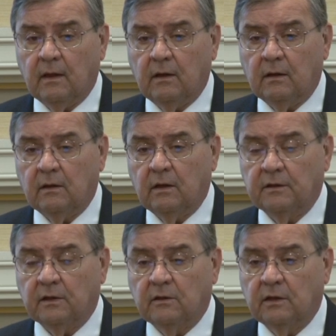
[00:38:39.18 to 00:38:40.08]
uh, on
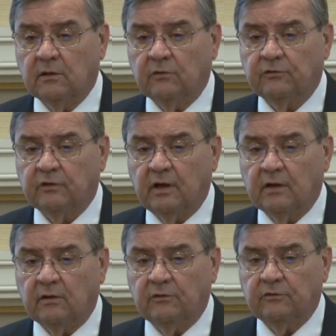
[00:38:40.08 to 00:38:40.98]
the clinical
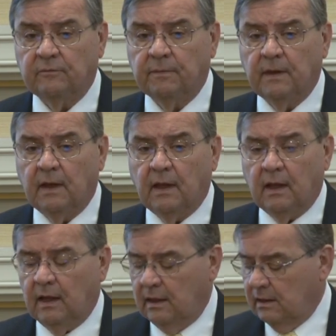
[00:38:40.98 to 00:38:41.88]
scales.
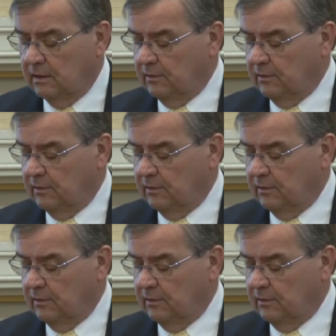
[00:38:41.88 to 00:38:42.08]
Uh,